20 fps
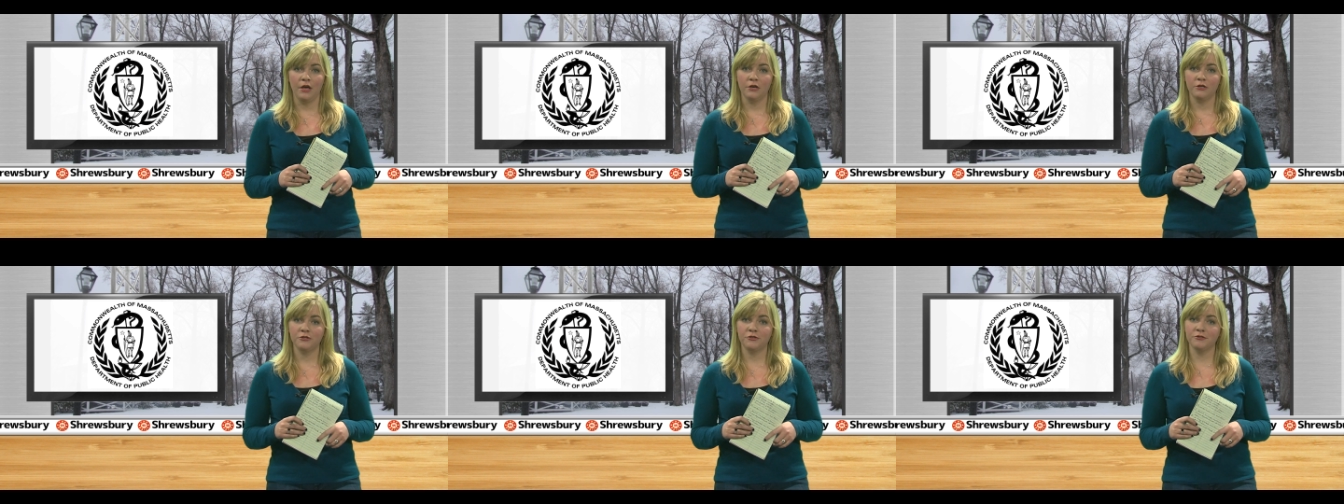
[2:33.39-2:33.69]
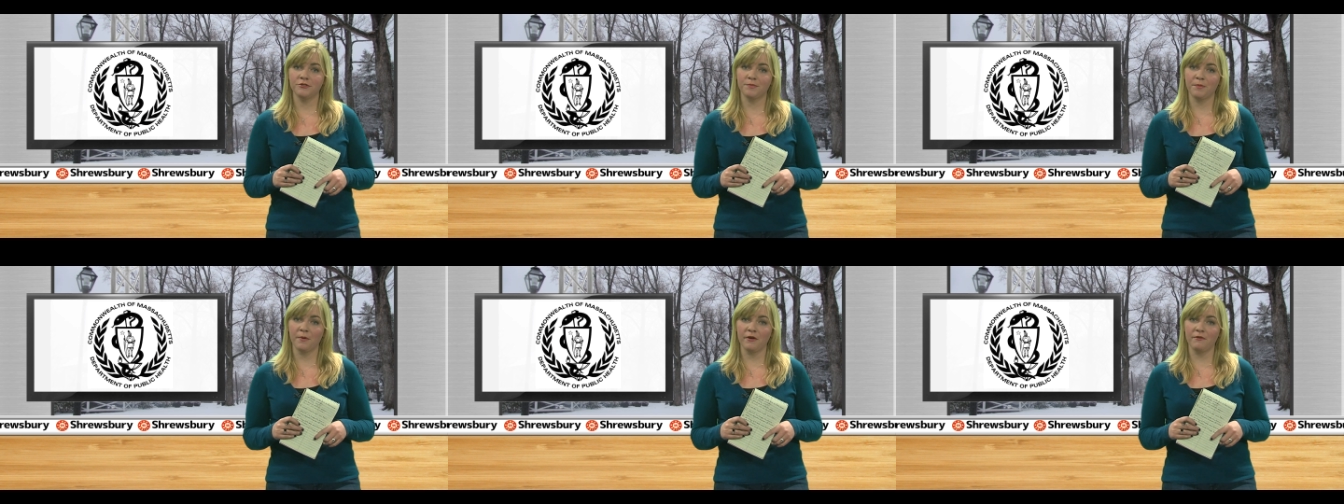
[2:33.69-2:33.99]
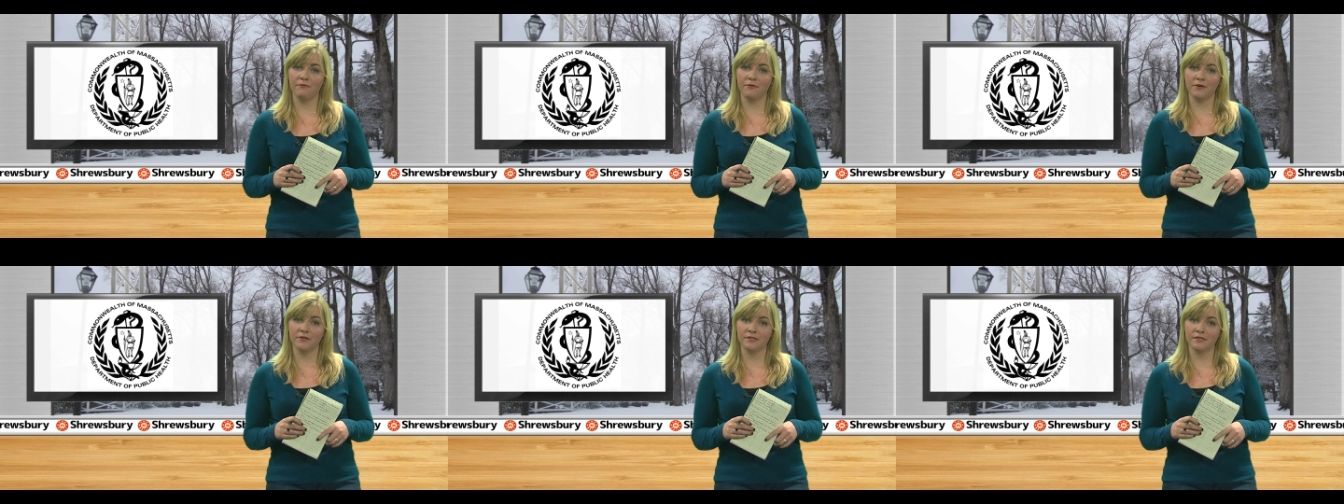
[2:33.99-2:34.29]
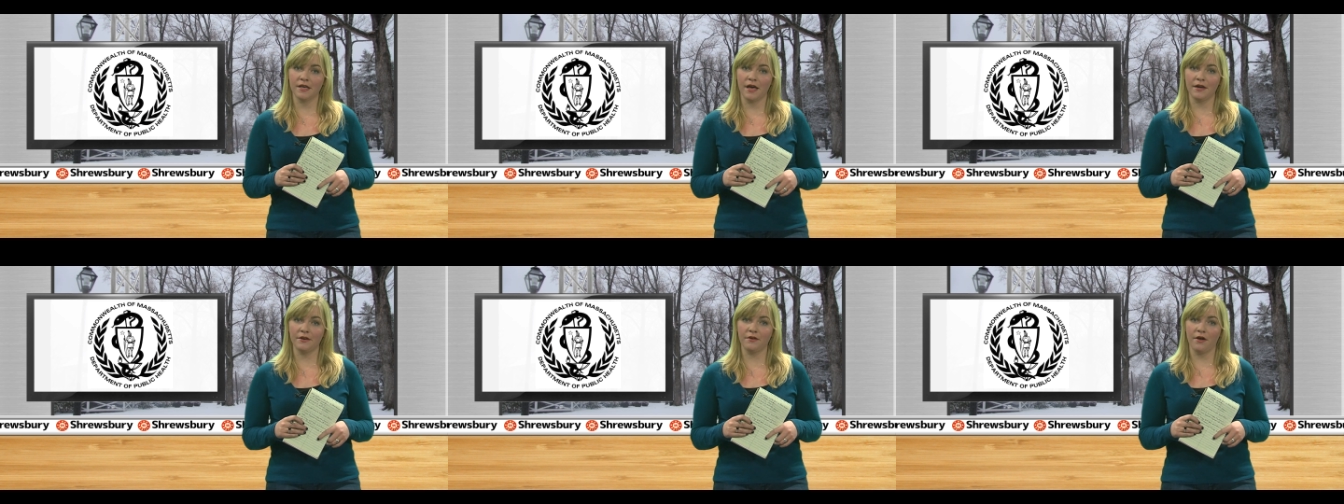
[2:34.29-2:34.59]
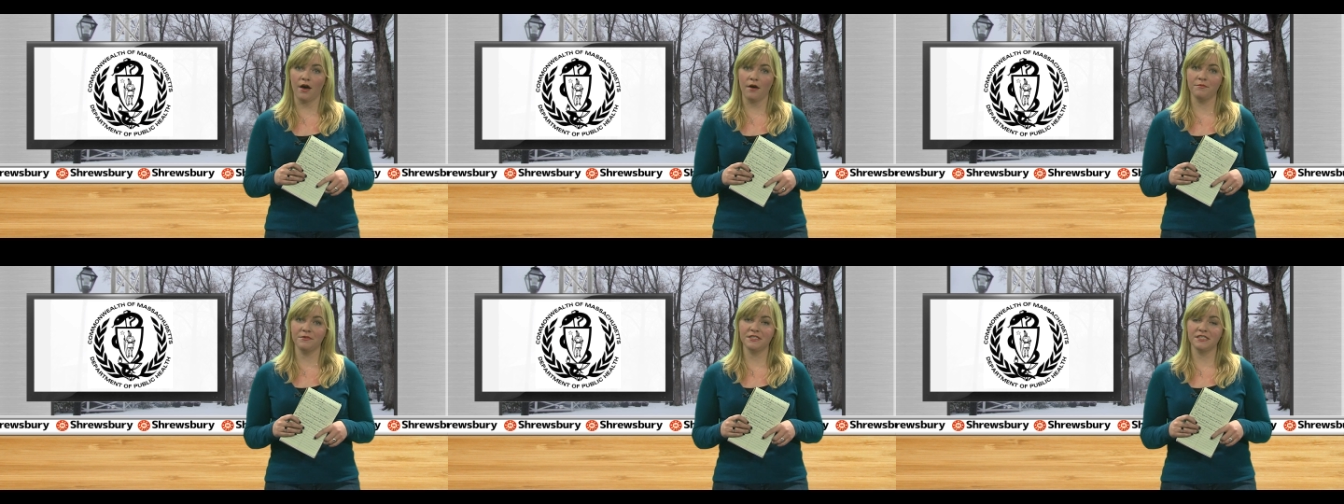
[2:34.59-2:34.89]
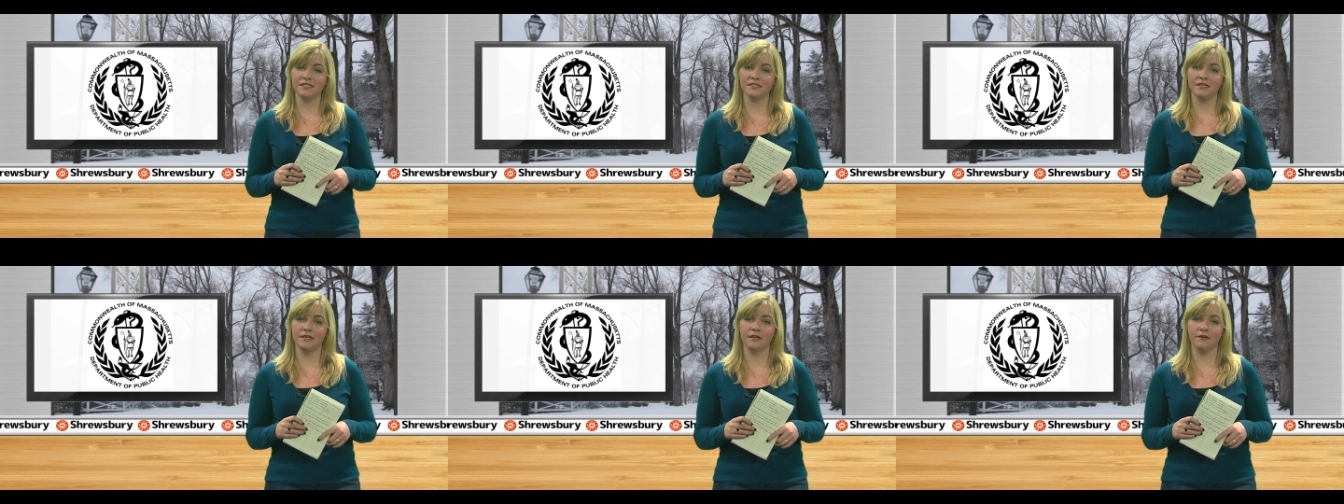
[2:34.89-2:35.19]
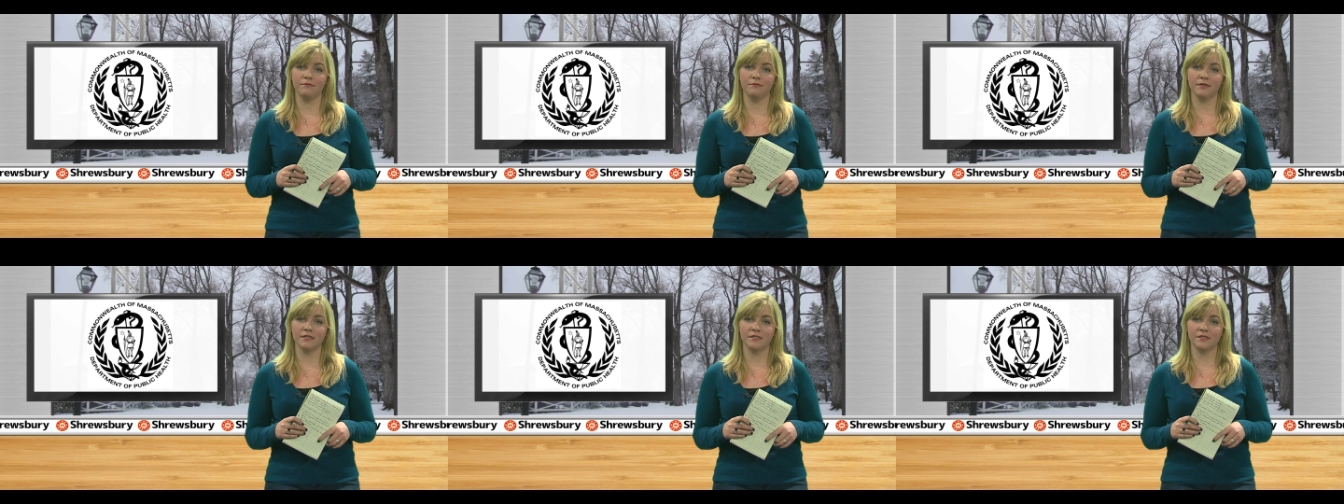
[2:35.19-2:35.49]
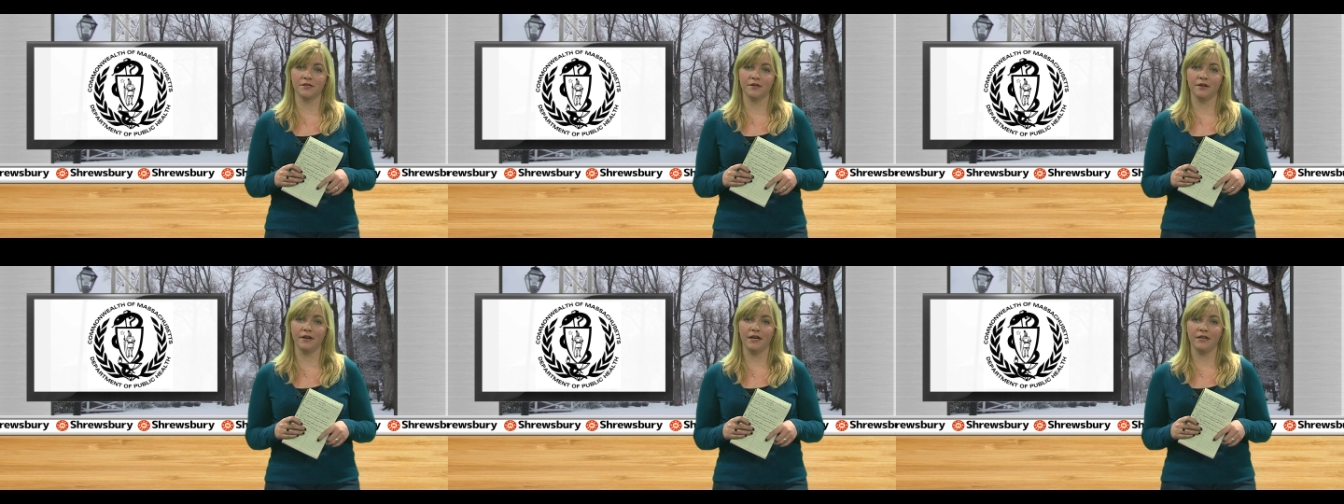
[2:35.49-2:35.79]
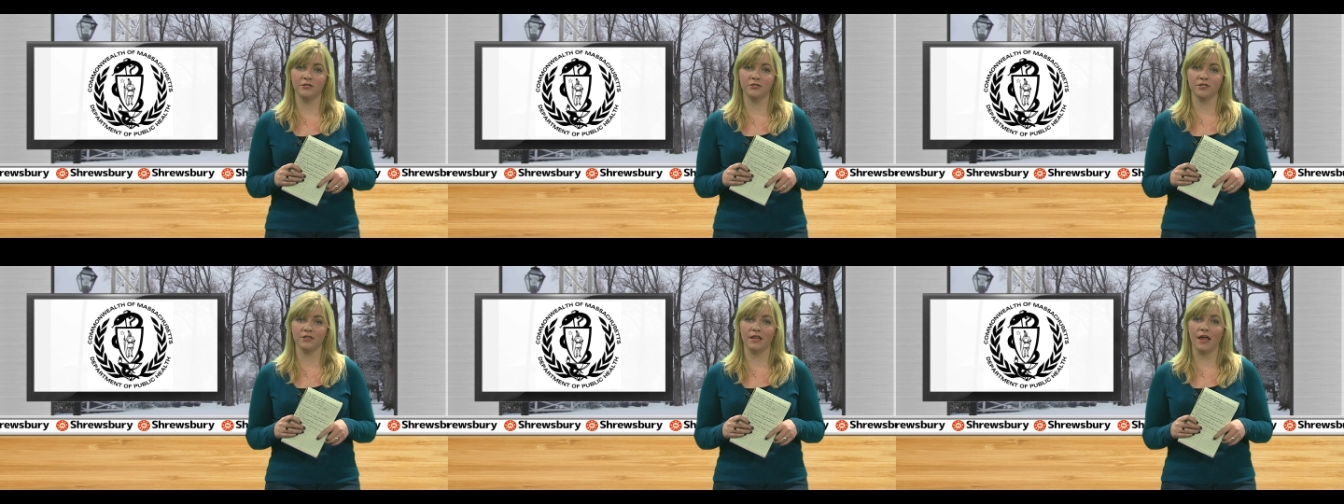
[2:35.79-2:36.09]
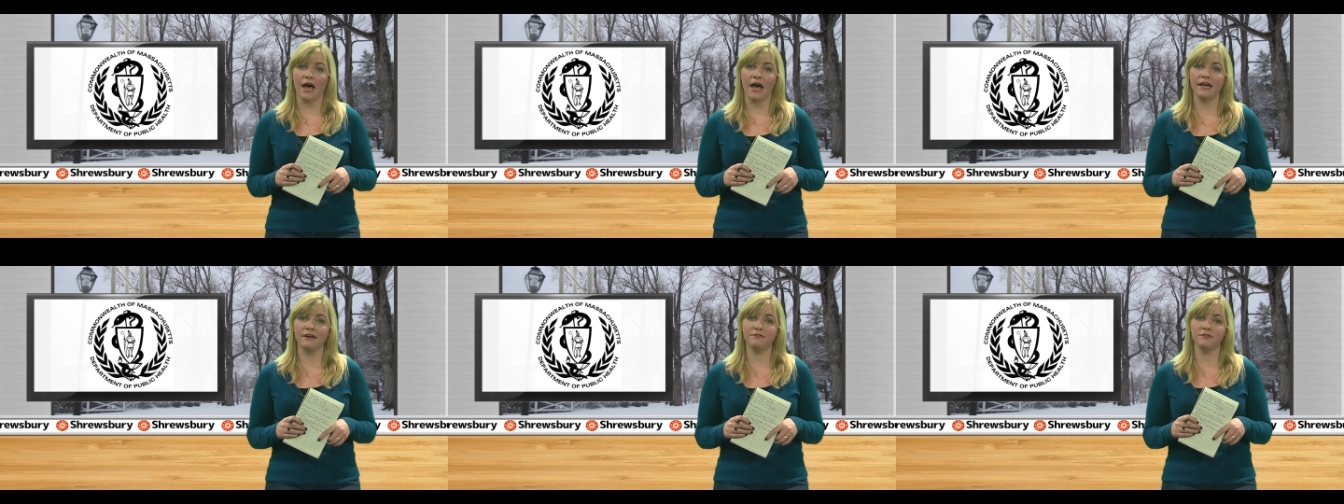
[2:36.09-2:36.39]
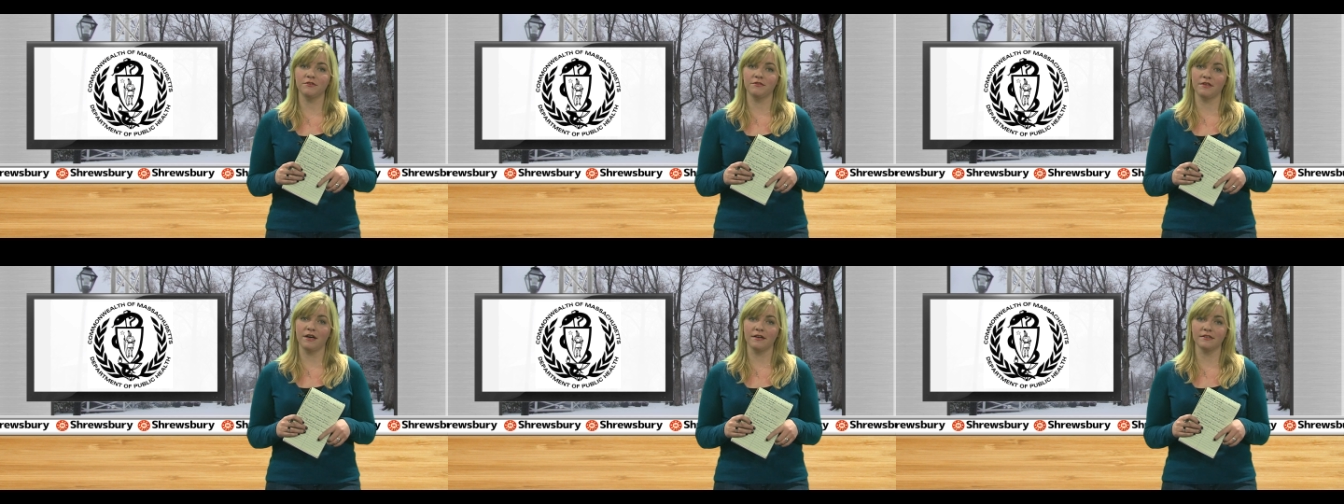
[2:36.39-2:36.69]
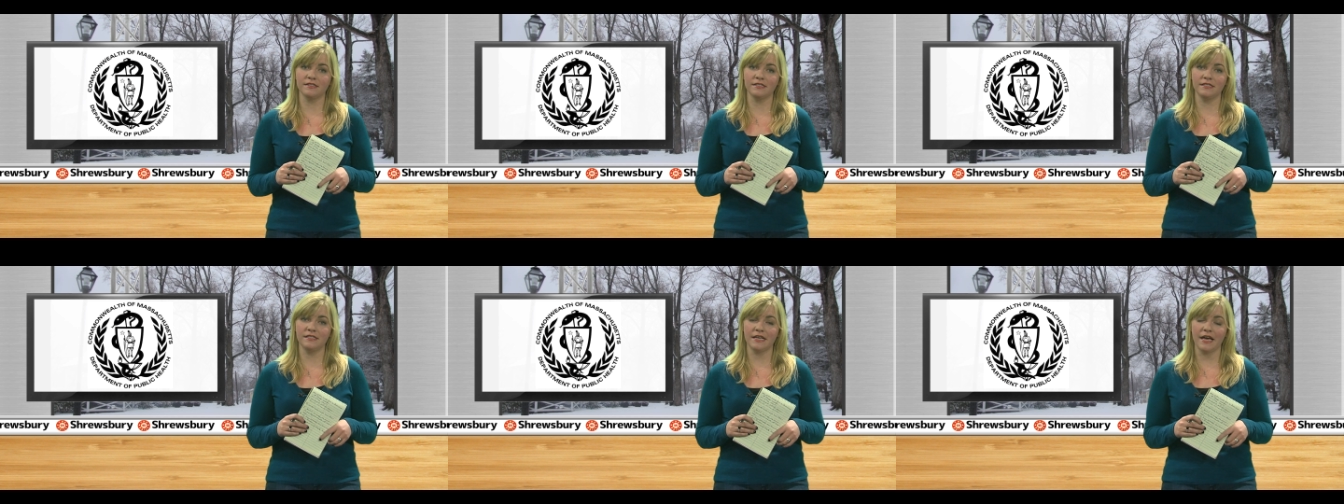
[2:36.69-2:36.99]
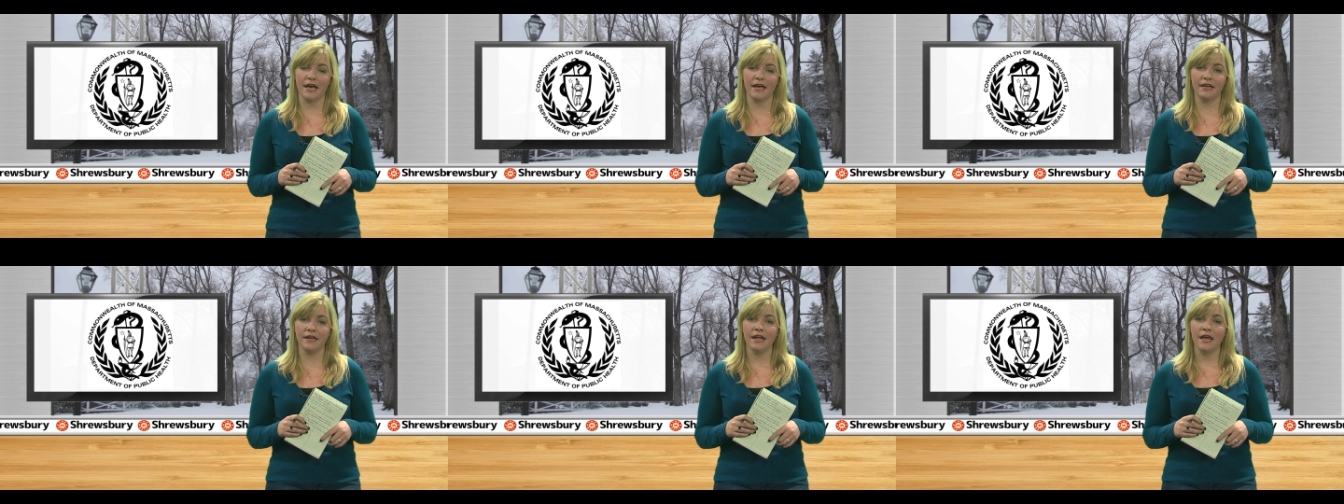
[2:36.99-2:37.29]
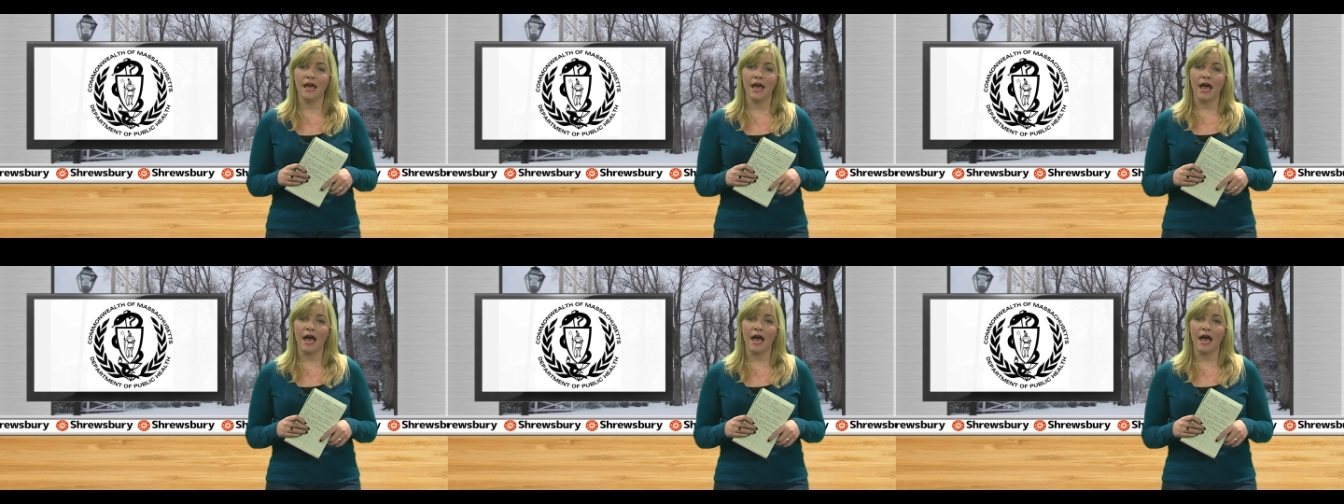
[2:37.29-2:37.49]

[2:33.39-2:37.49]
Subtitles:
Shrewsbury first signed on with the City of Worcester in July of 2010